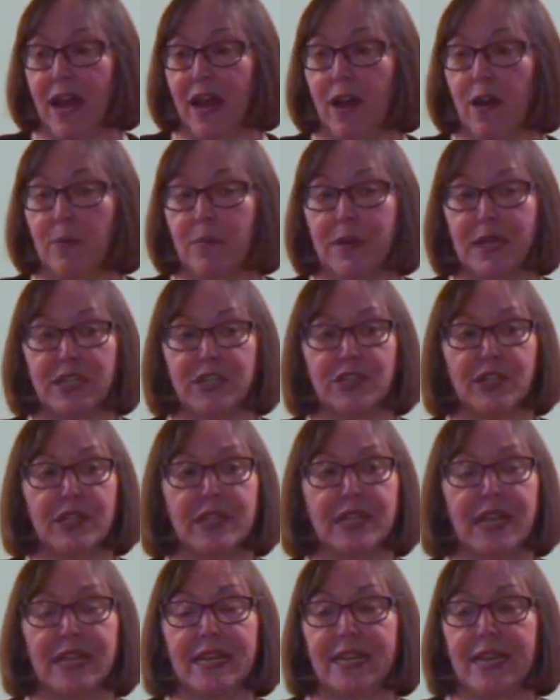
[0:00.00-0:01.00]
I'll
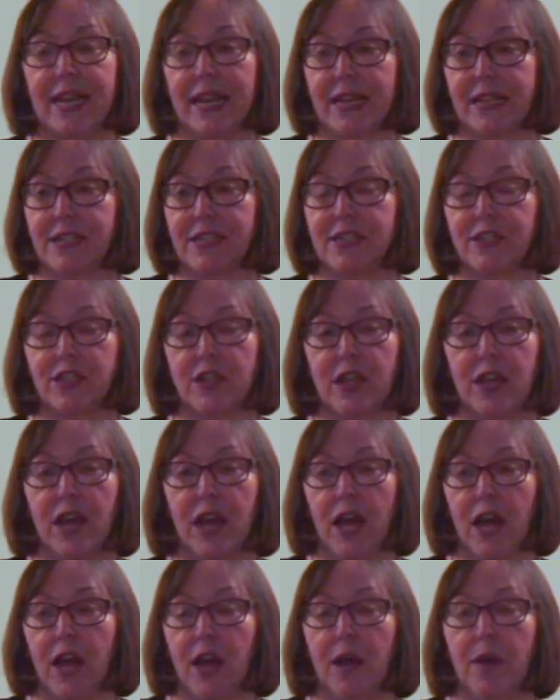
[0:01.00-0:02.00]
mention that next
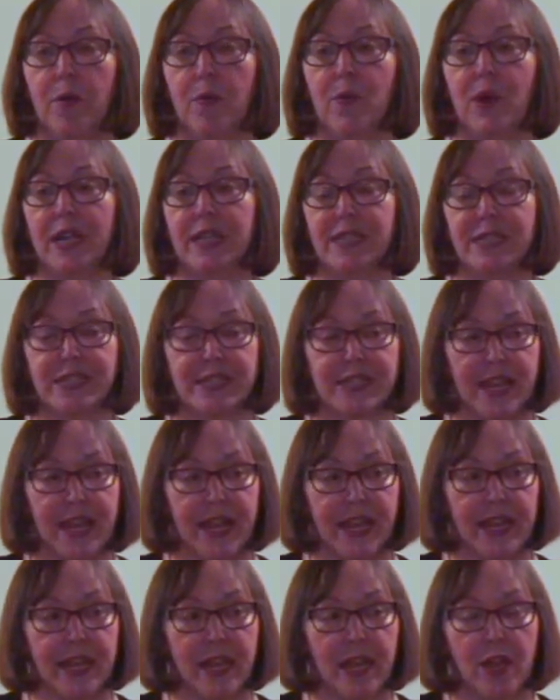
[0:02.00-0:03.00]
uh,
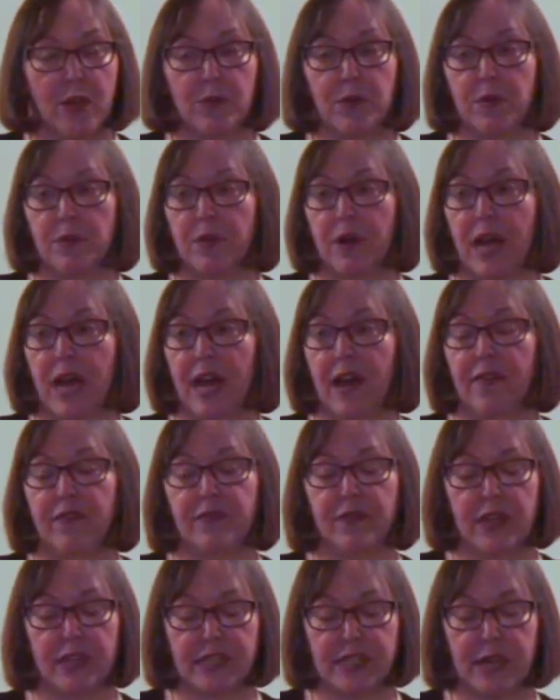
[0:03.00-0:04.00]
Wednesday we will
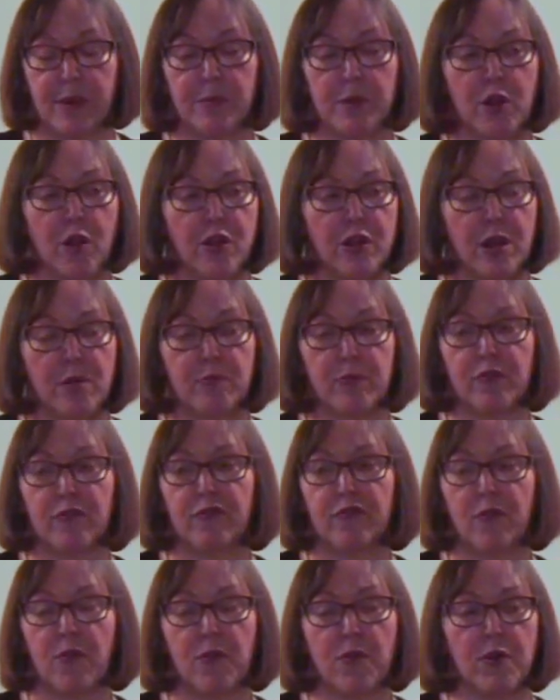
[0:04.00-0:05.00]
have seminar number
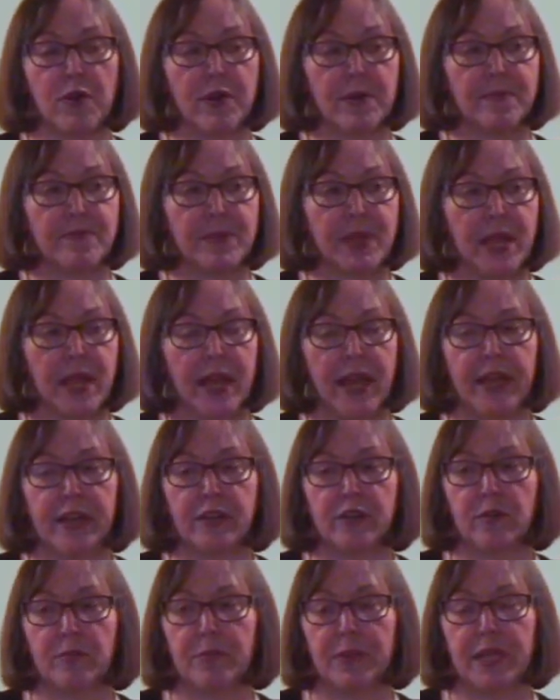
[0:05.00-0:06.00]
four, and
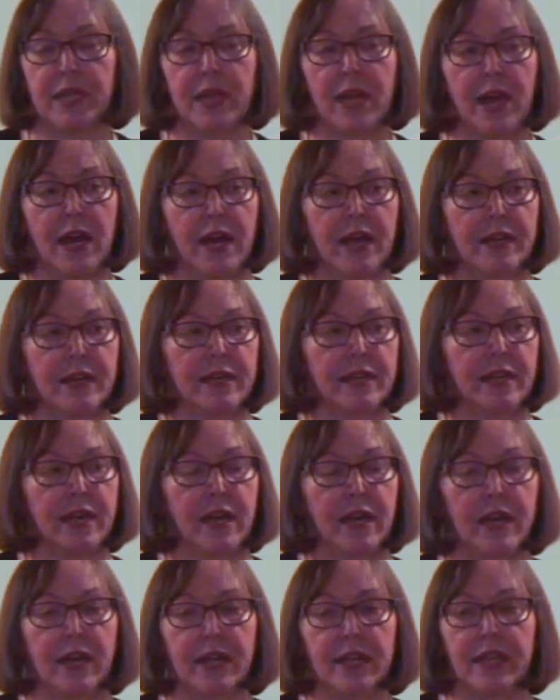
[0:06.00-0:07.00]
it'll be on
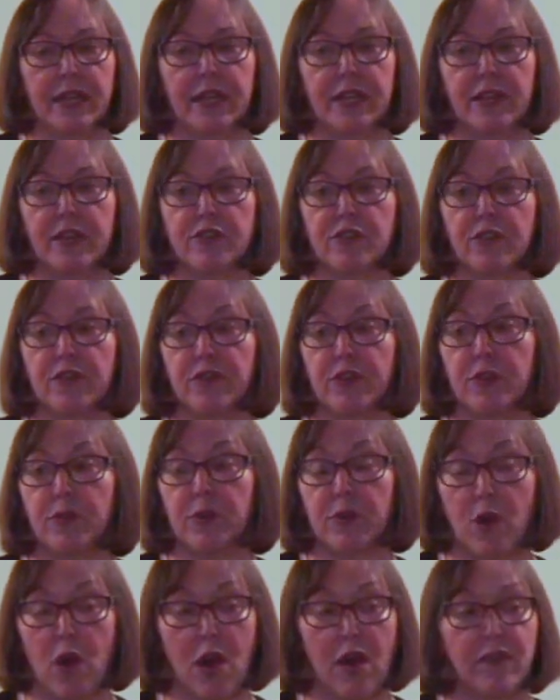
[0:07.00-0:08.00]
uh, interview
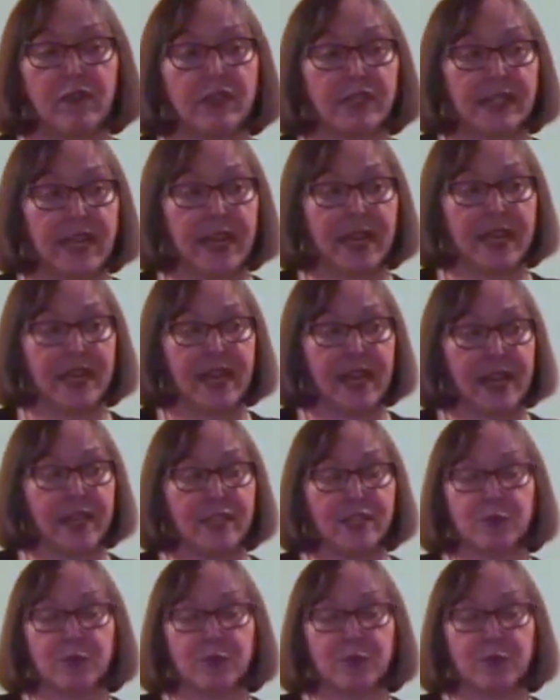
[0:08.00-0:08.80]
and office etiquette.